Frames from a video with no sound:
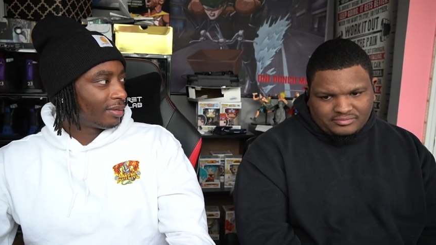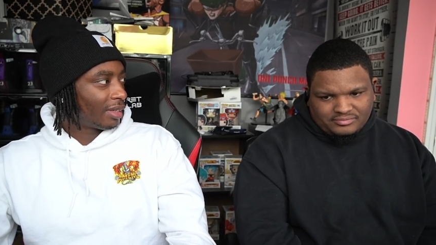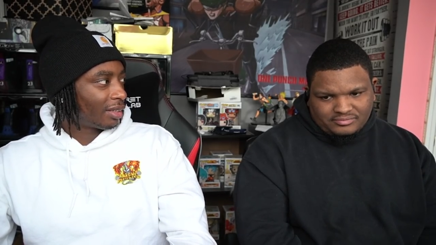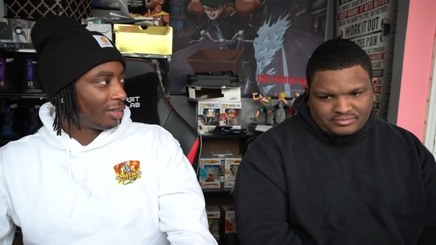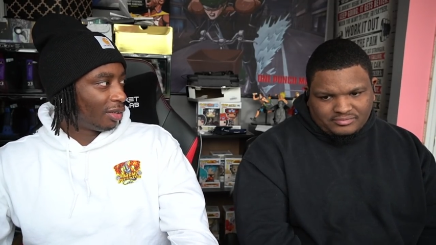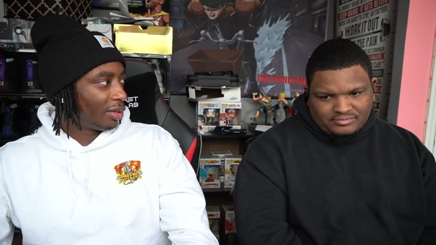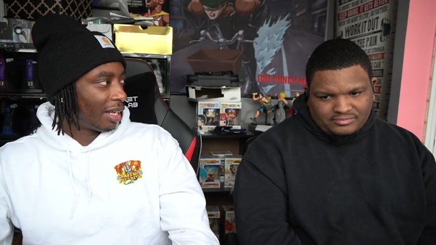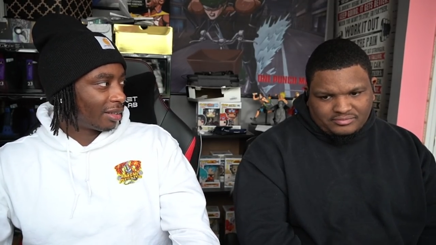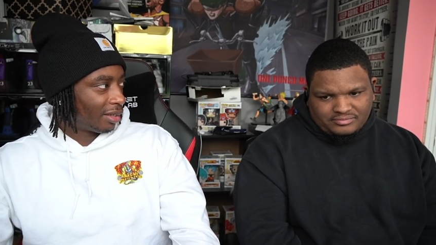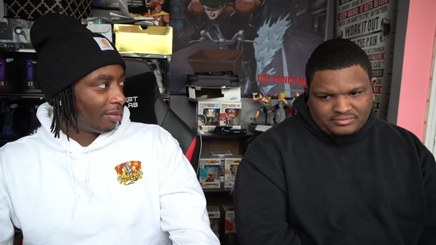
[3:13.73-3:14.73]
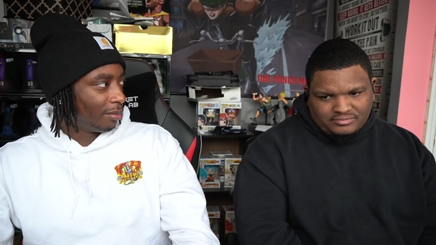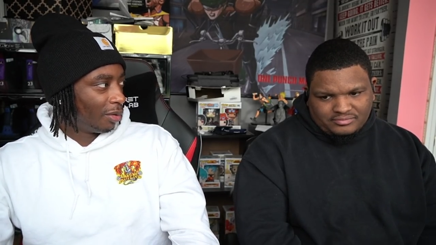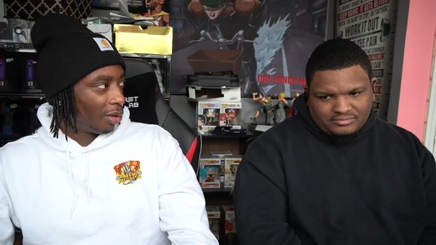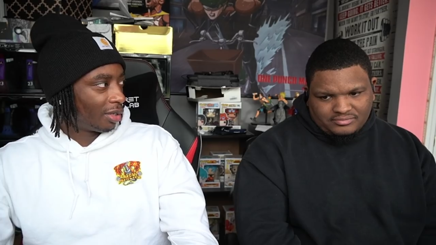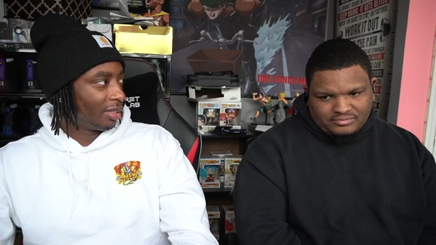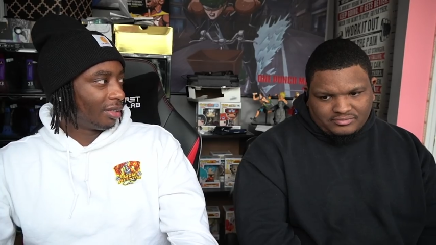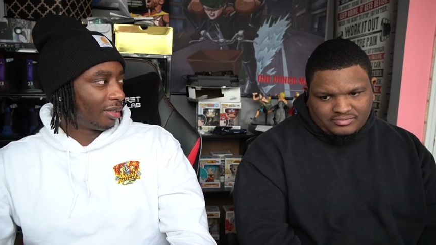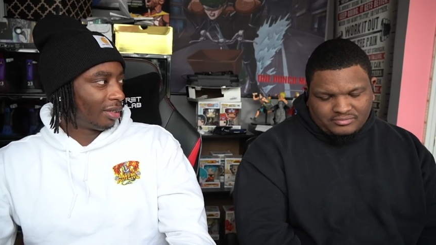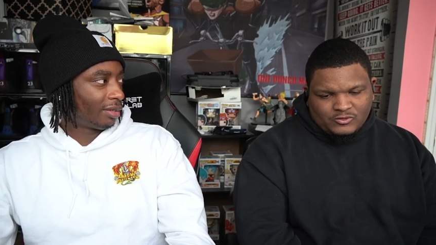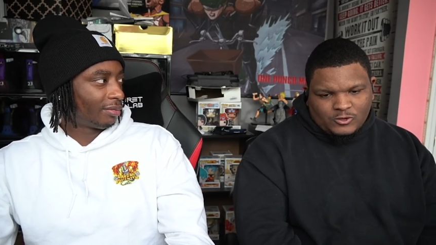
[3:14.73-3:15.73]
Speaker 1: I still like them more than.
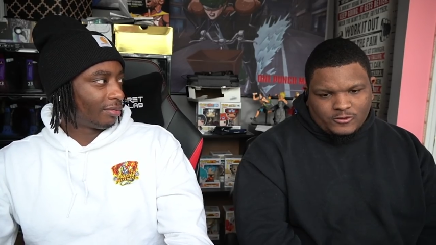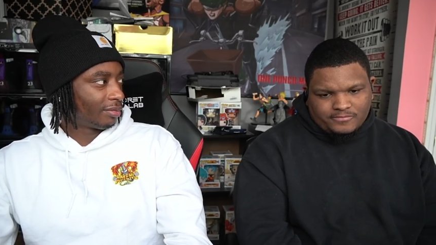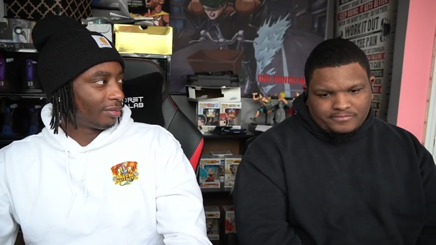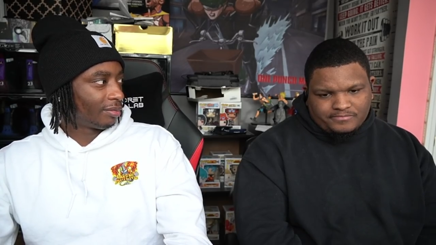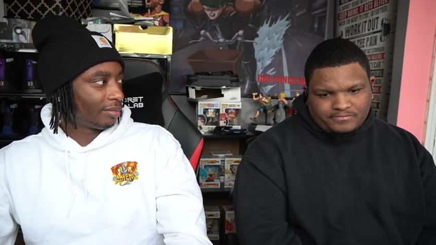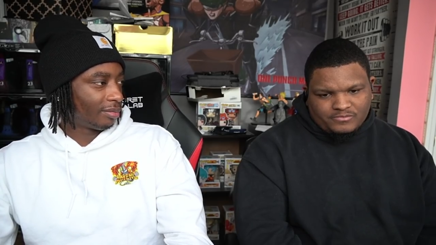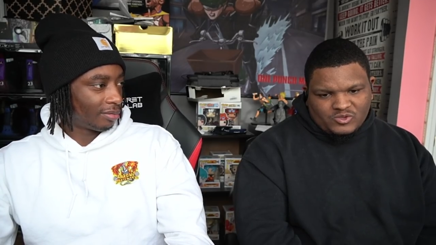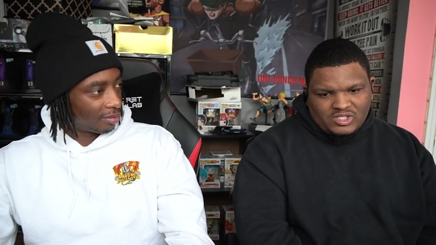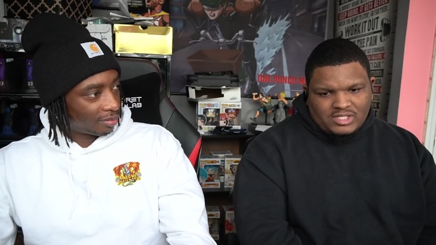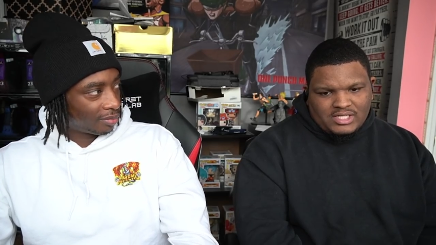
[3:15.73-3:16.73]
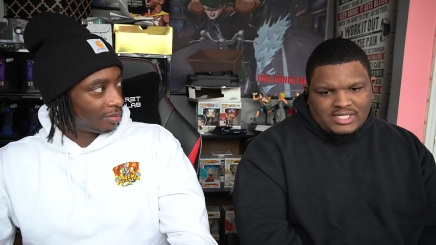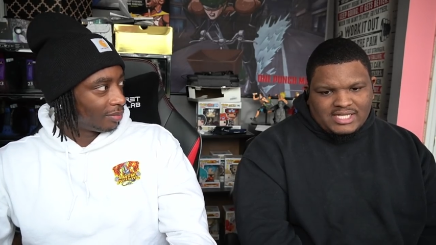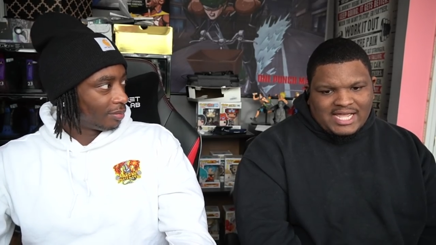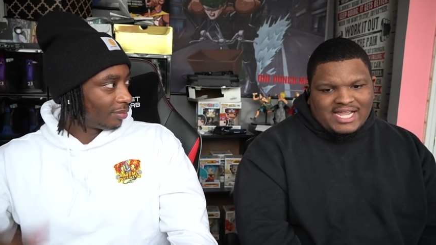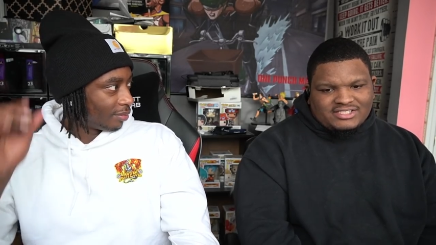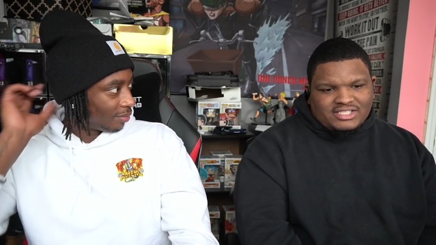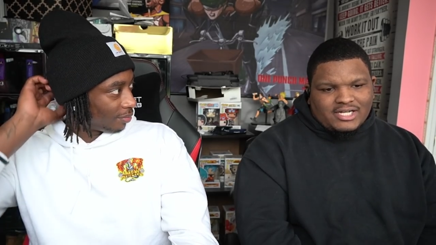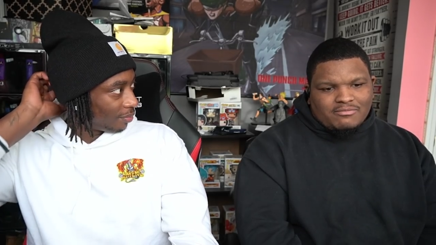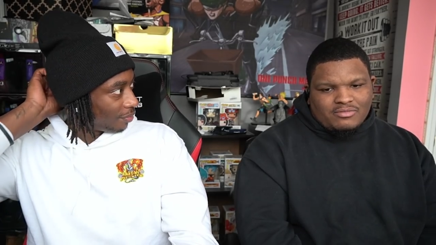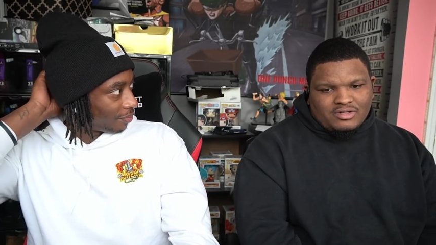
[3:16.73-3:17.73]
Um, yeah.
Speaker 2: I actually
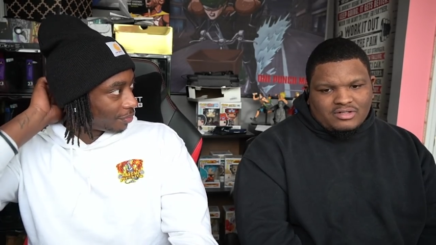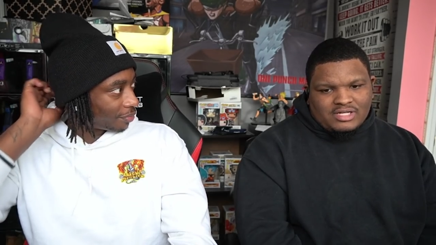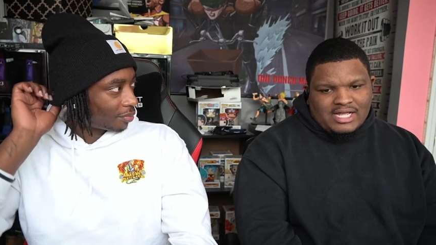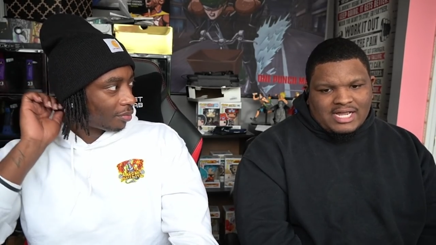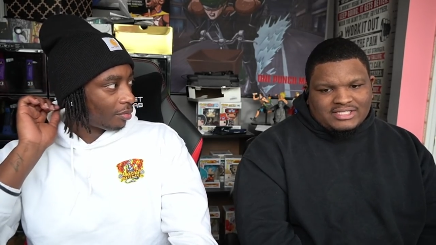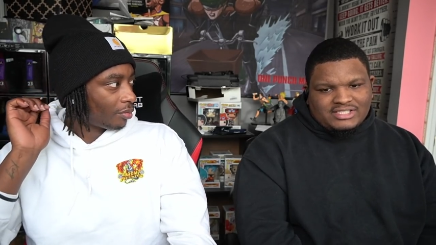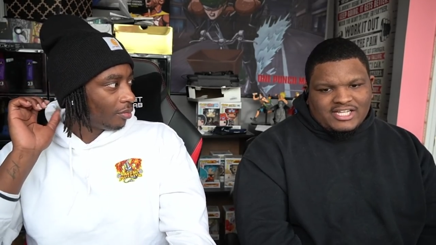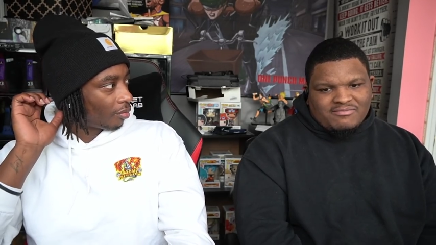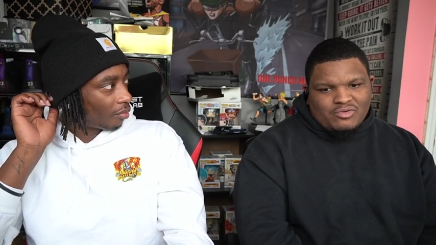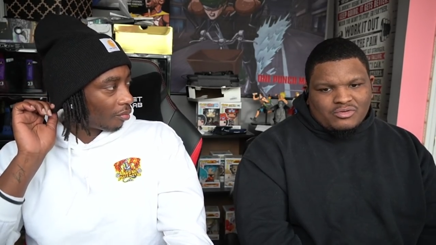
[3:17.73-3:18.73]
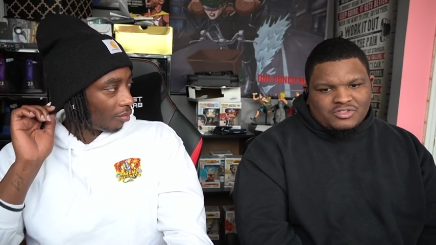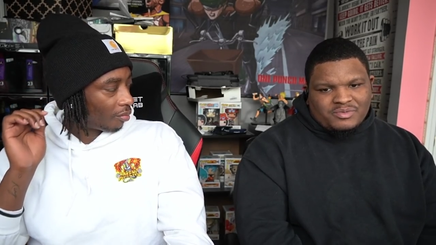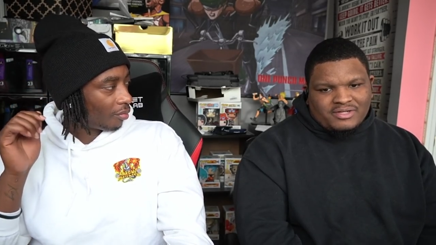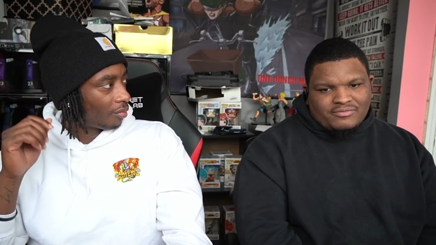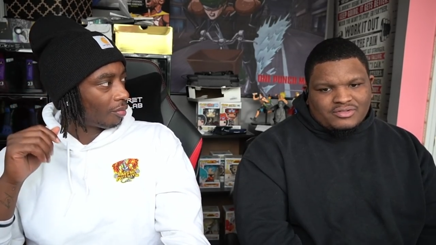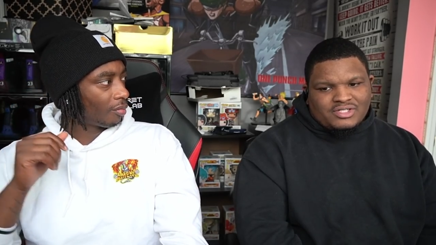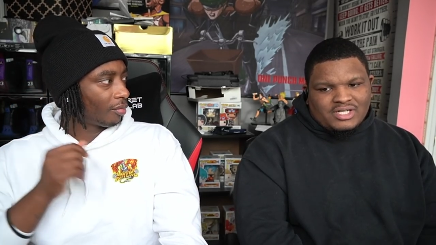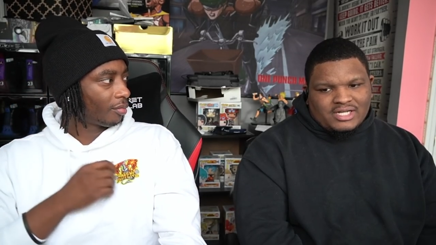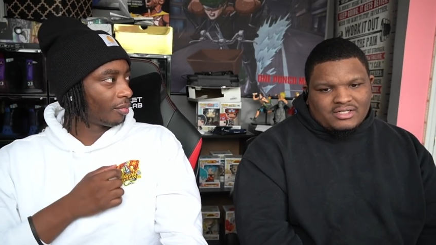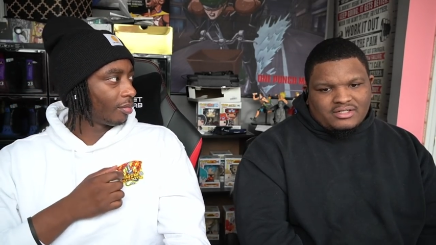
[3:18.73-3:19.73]
got. I actually have more respect for
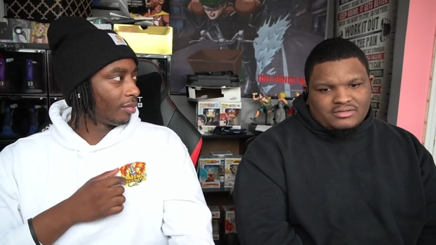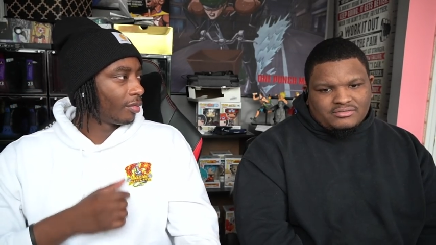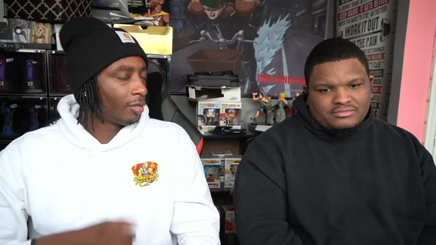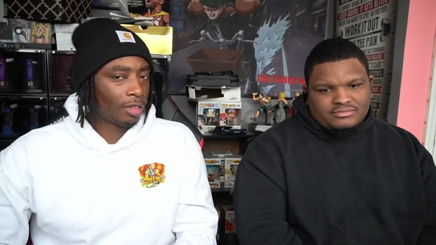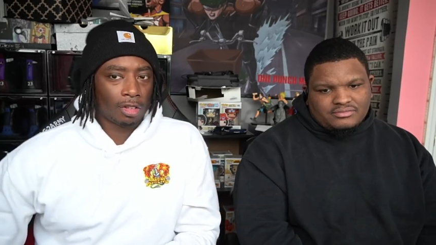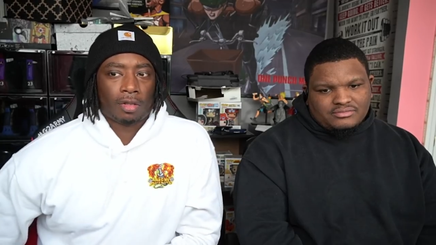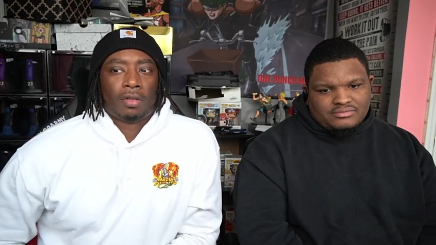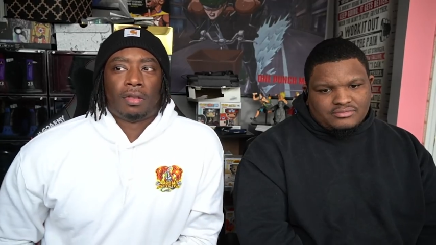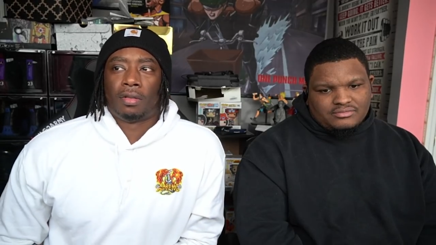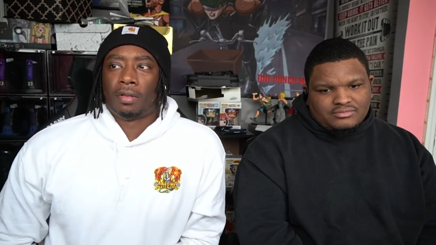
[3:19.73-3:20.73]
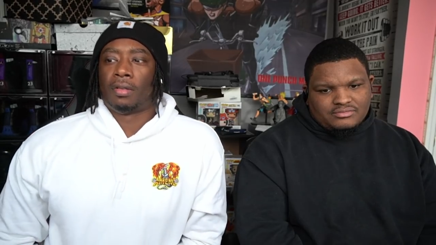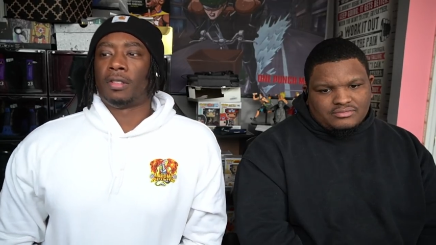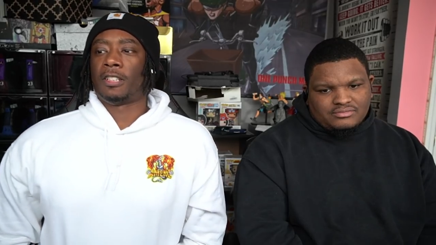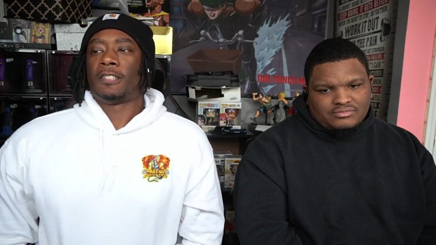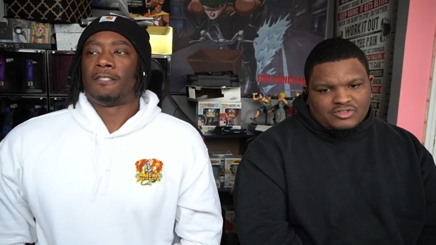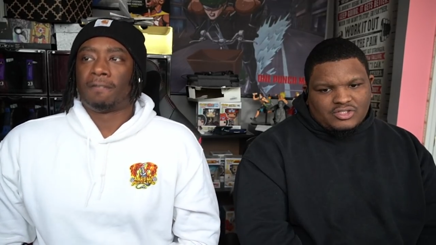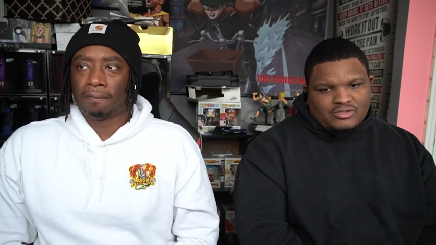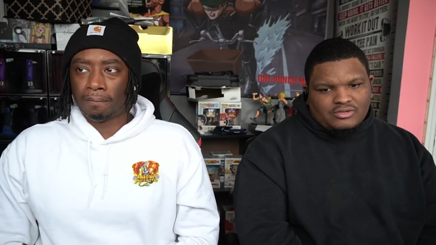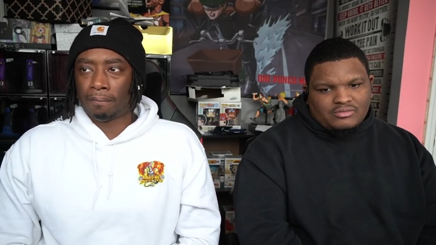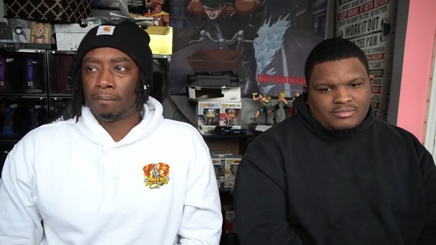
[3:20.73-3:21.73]
Tanaka.
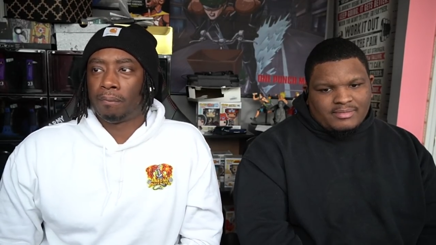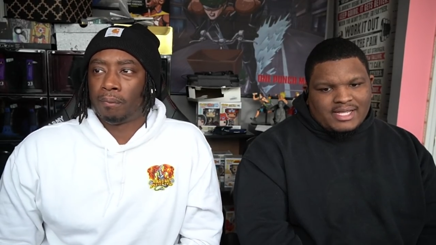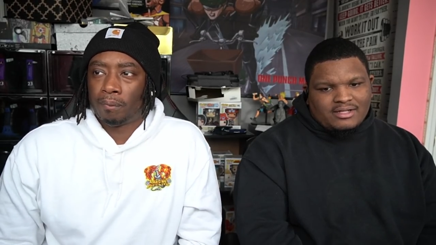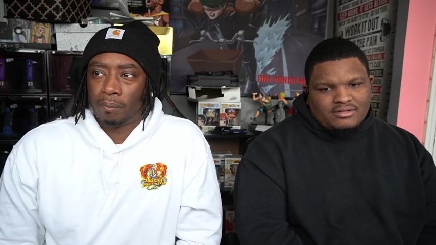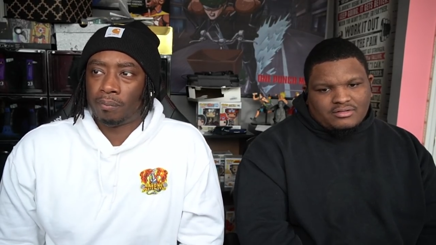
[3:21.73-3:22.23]
So my